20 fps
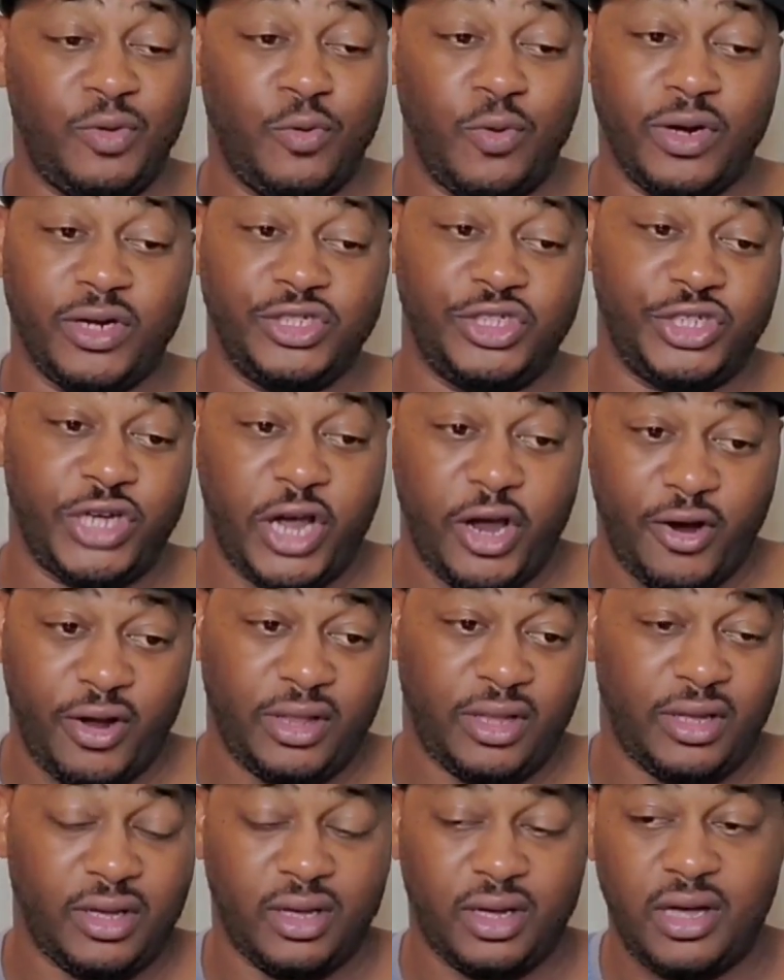You want to
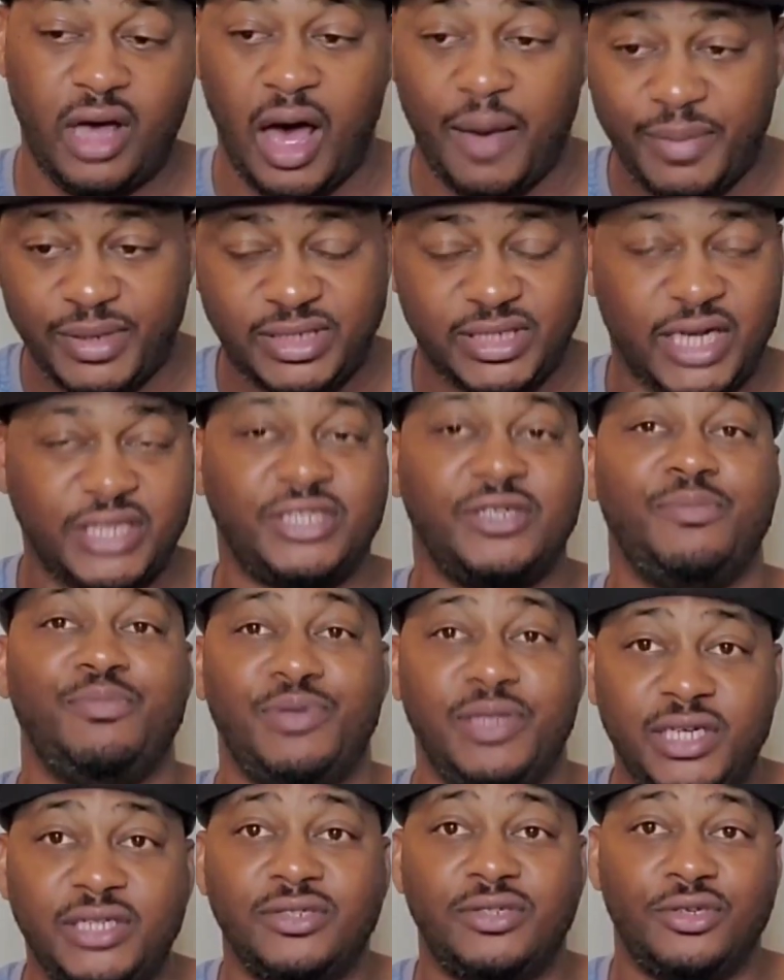share in the comment
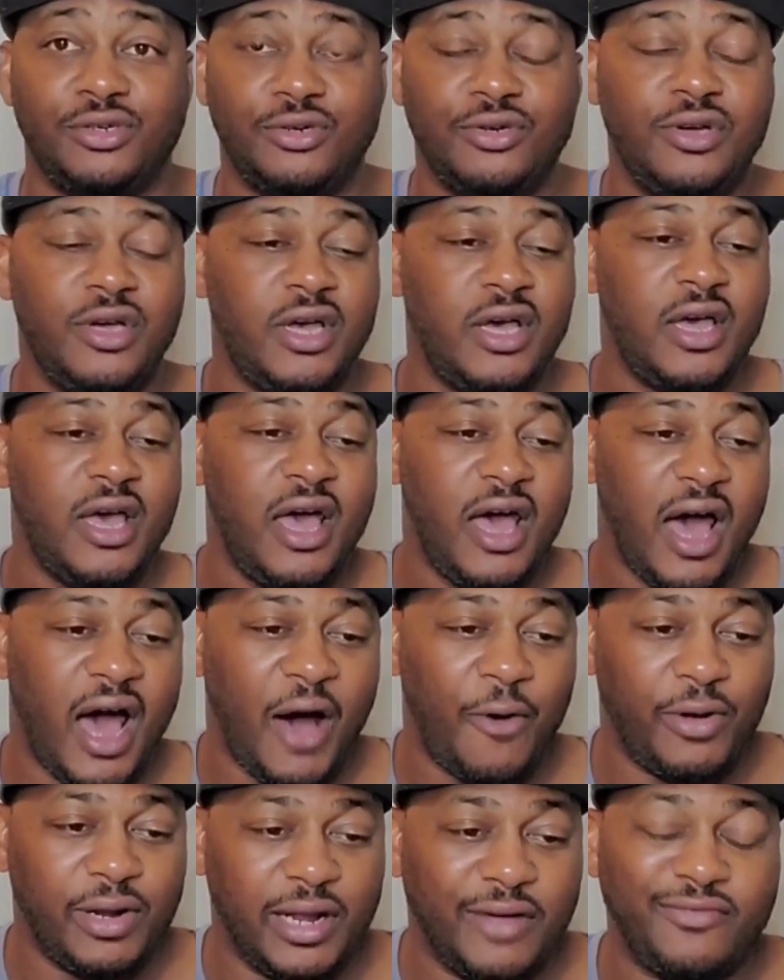section, please do.
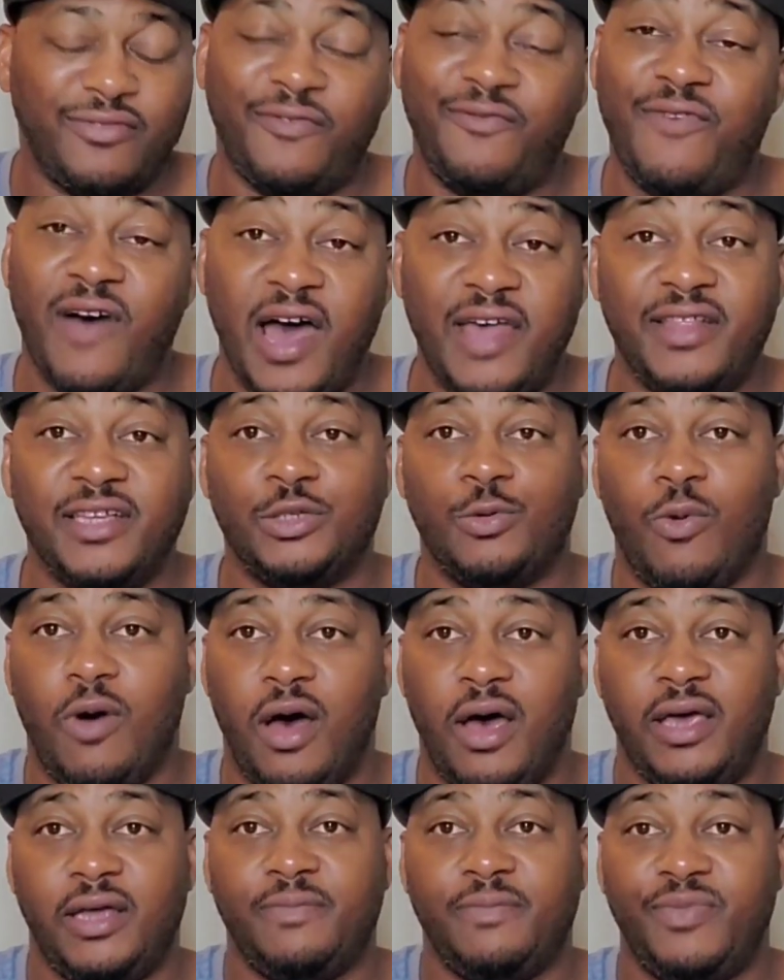I would love to find this
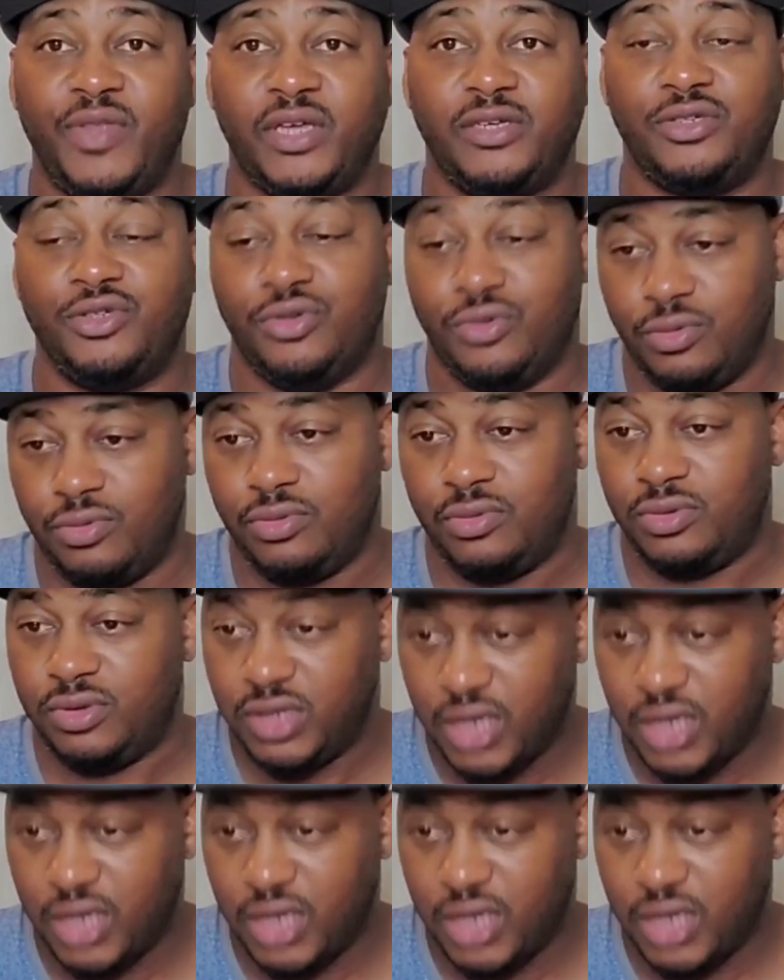wine that you